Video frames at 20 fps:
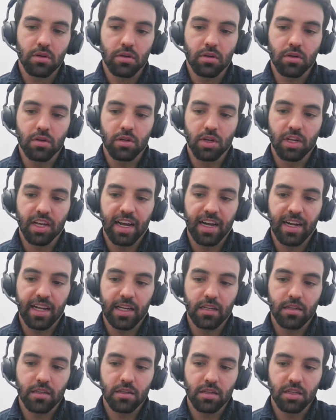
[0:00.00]
on the
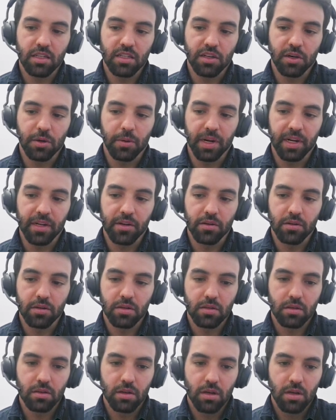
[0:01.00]
KNX
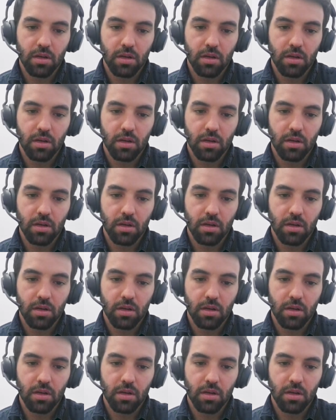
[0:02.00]
integrators.